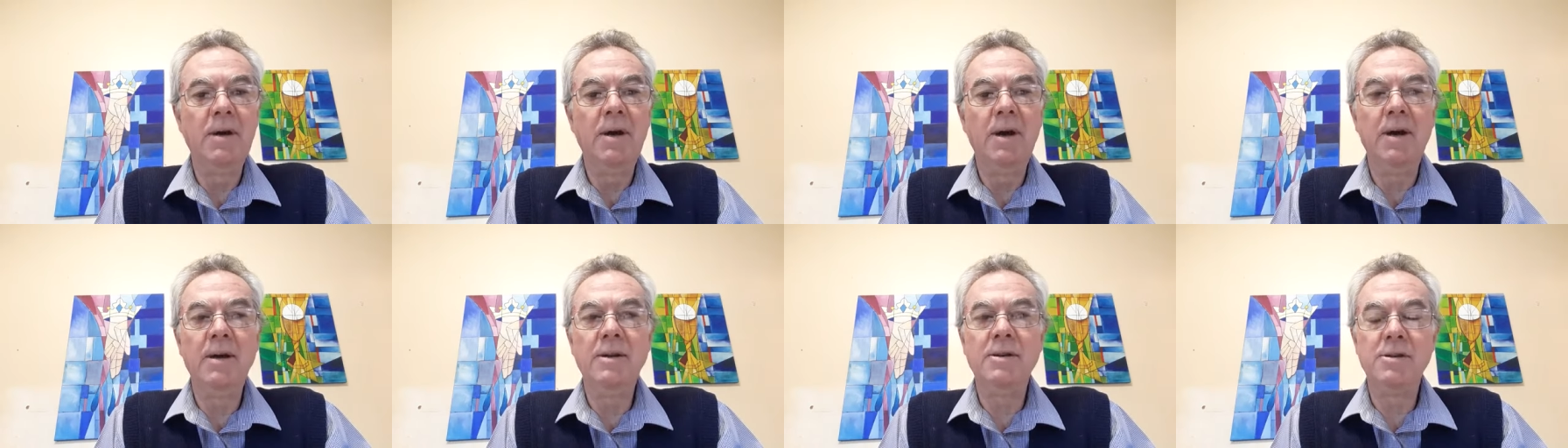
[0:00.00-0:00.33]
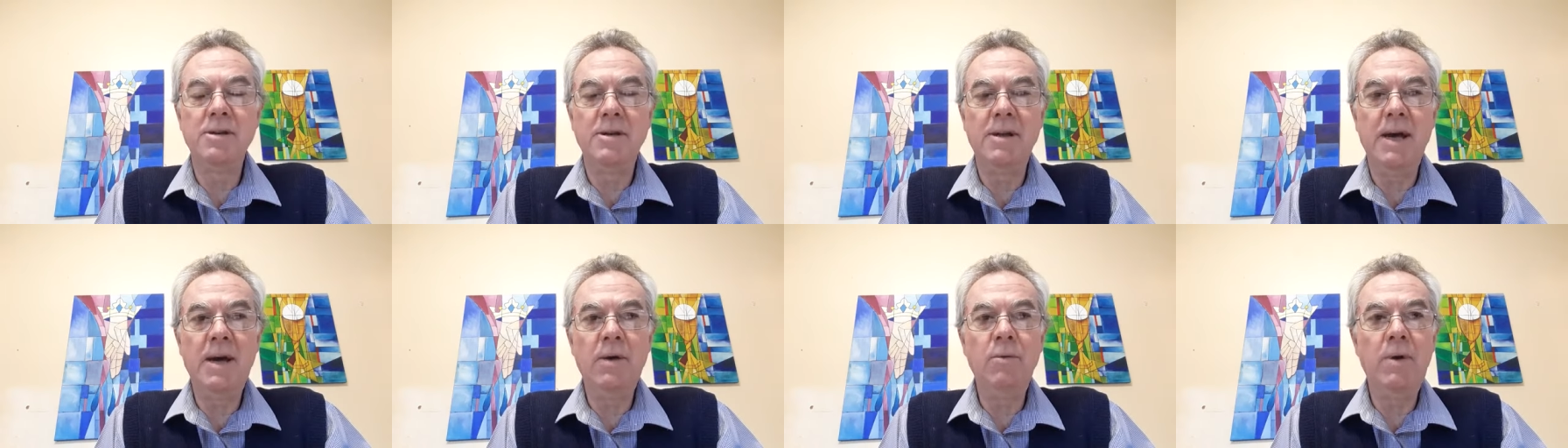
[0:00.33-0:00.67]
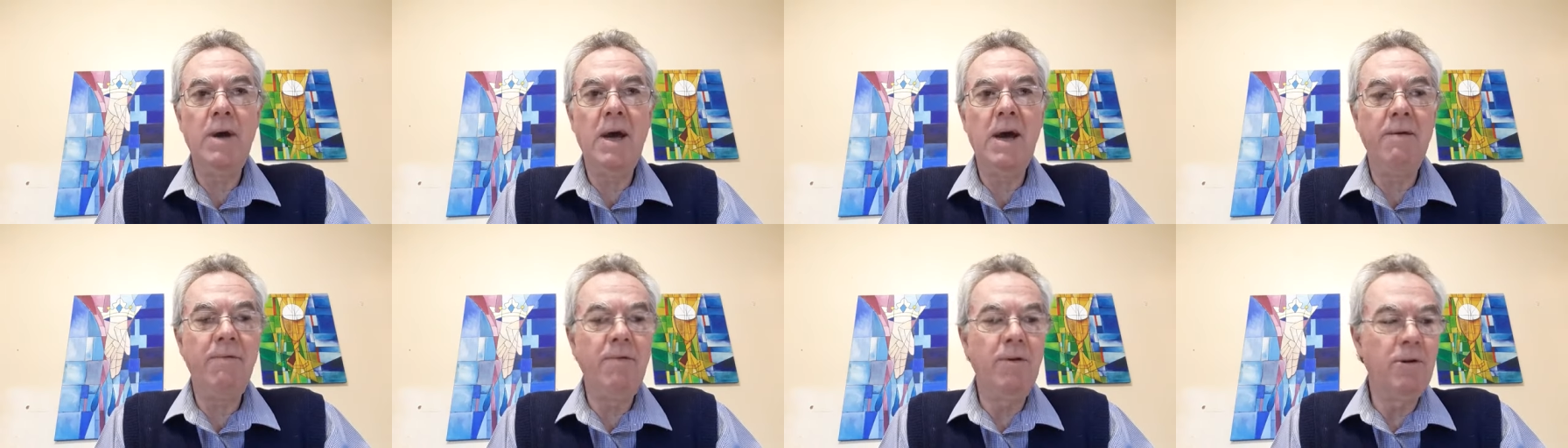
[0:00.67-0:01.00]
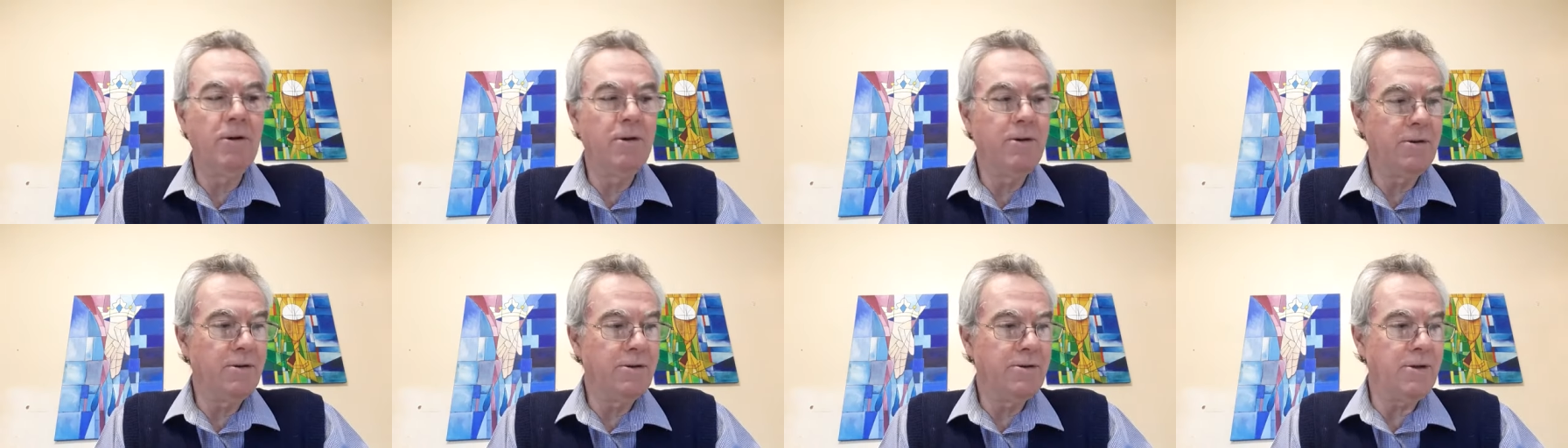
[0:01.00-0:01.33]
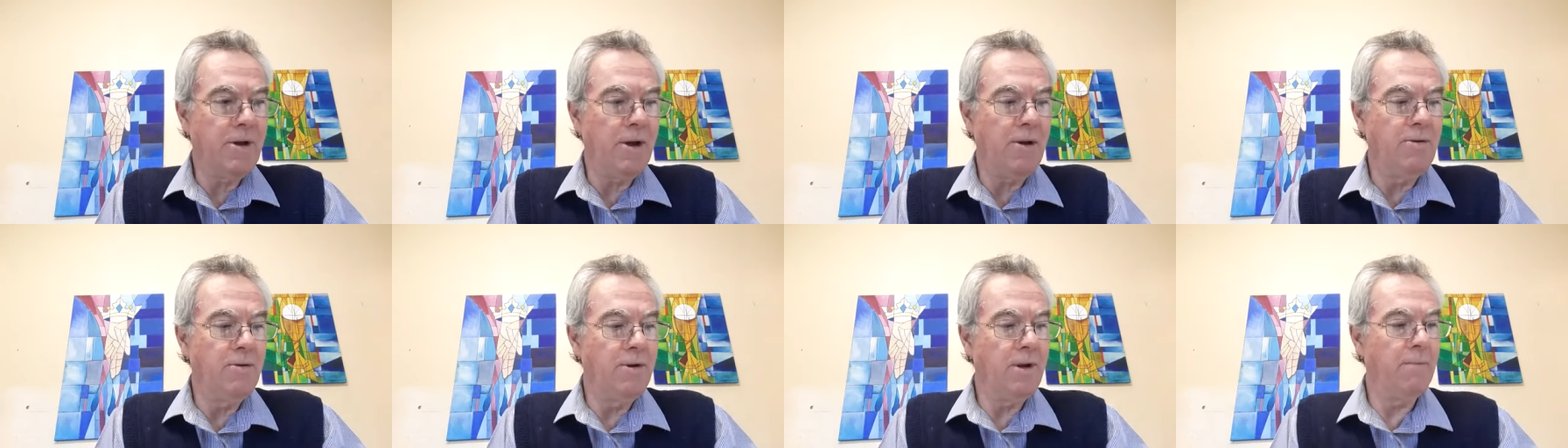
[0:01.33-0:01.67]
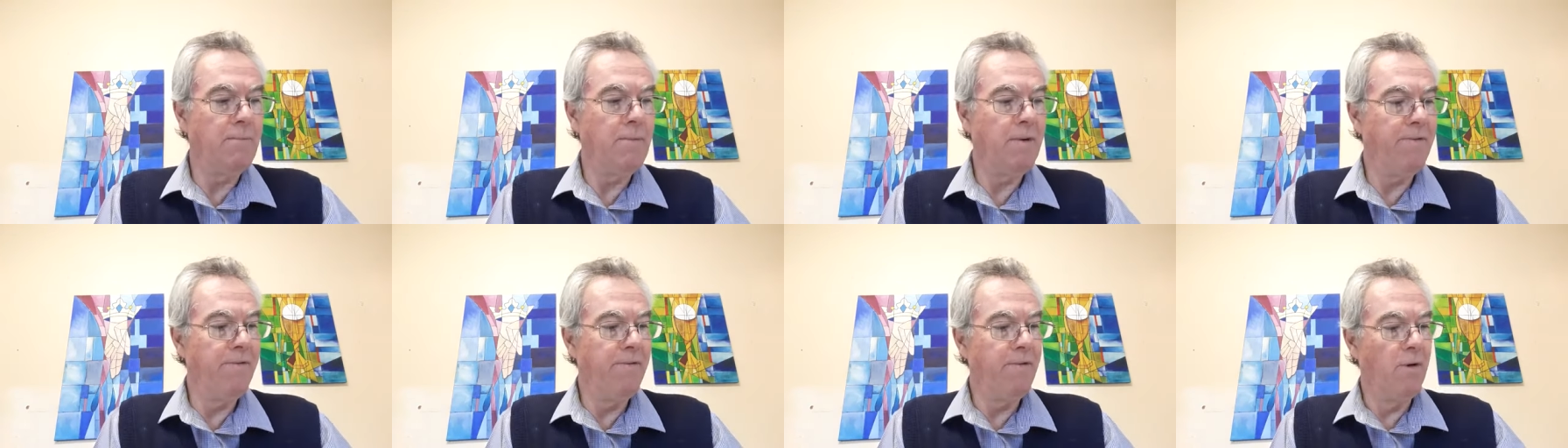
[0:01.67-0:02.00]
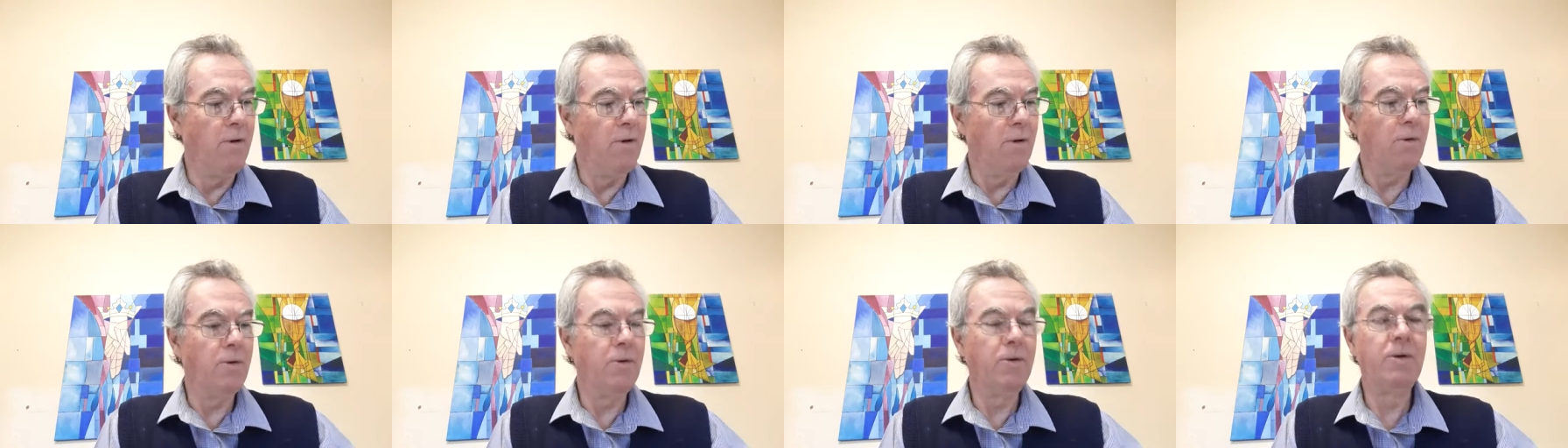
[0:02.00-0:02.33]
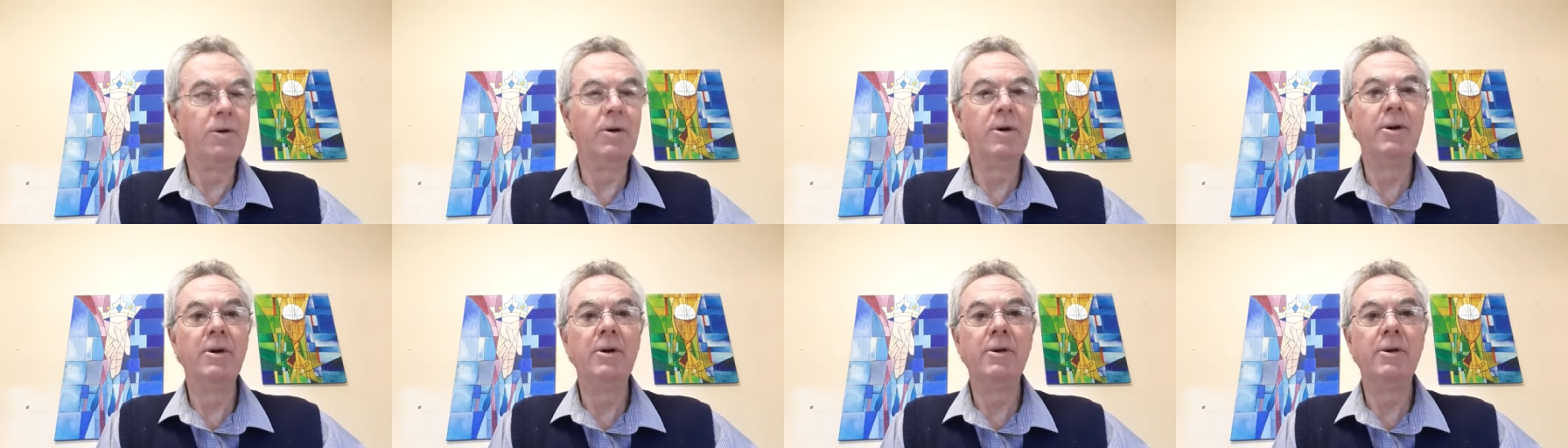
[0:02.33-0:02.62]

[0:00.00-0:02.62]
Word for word: And today we have a look at stone number four,